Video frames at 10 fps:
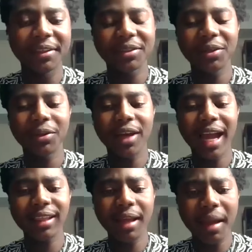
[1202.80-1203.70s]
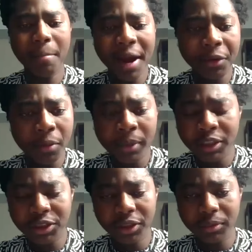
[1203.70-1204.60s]
So Mario
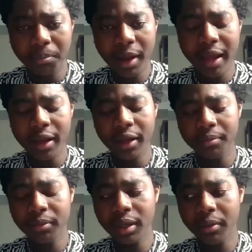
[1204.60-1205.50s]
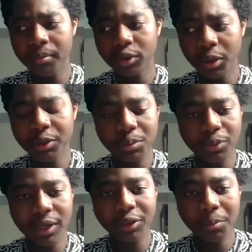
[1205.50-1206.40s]
mentioned Thomas
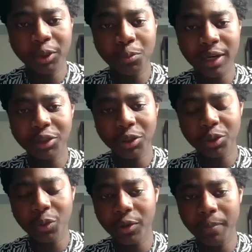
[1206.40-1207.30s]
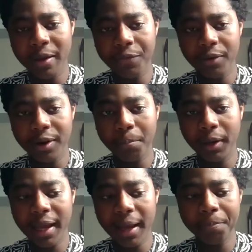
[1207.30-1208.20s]
Muller. Thomas Muller is also one of my favorite
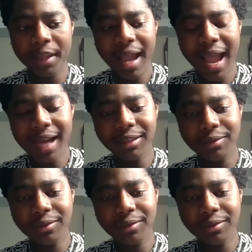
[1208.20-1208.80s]
player. And